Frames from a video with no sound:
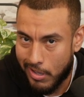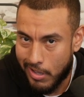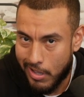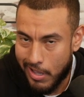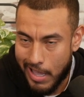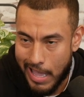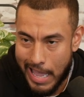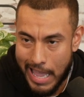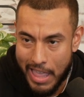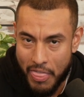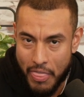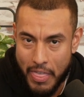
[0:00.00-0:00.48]

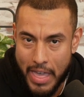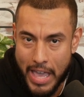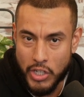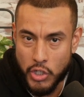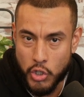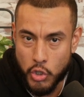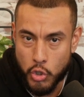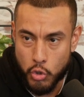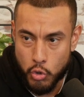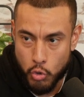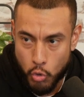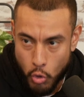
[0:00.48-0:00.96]
and that
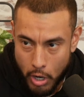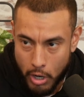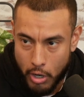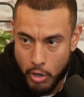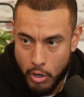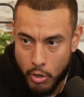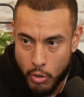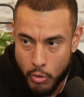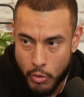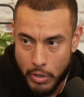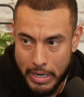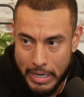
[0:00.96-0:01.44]

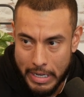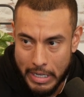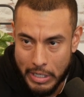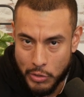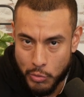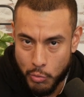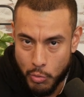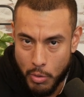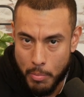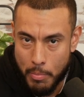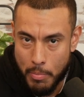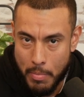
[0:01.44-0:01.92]
struggle
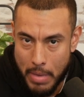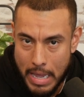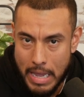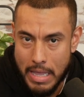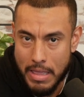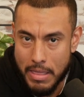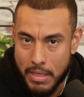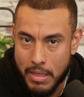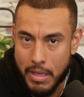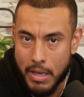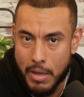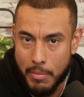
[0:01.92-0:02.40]
is what
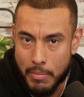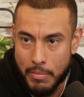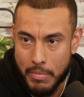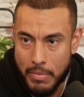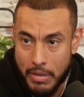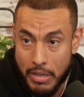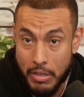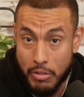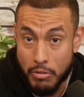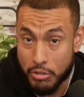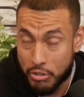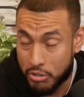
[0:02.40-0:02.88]
made them
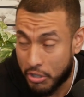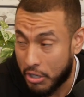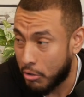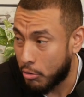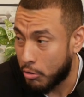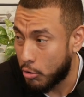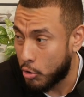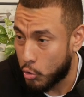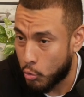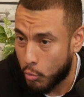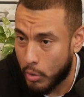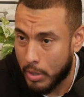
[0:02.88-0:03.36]
either
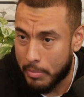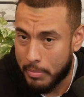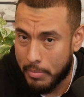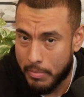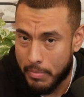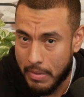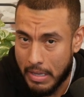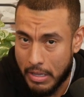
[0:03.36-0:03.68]
sink or swim.